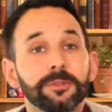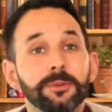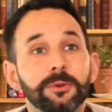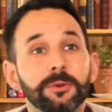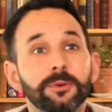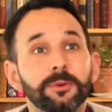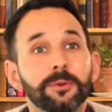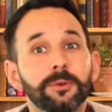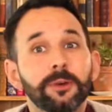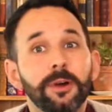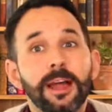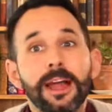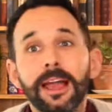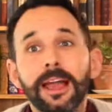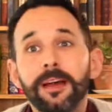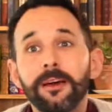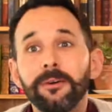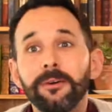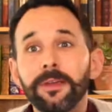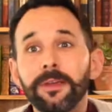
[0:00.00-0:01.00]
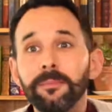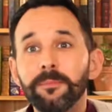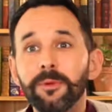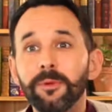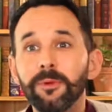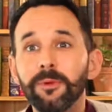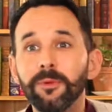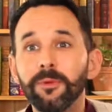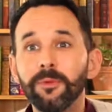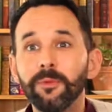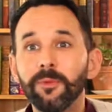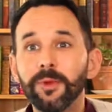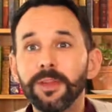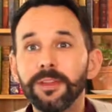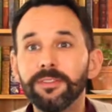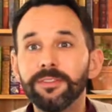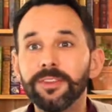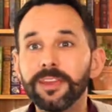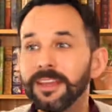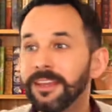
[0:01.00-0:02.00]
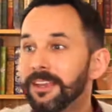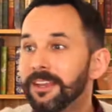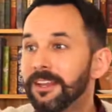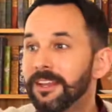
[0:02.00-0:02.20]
or how important we think,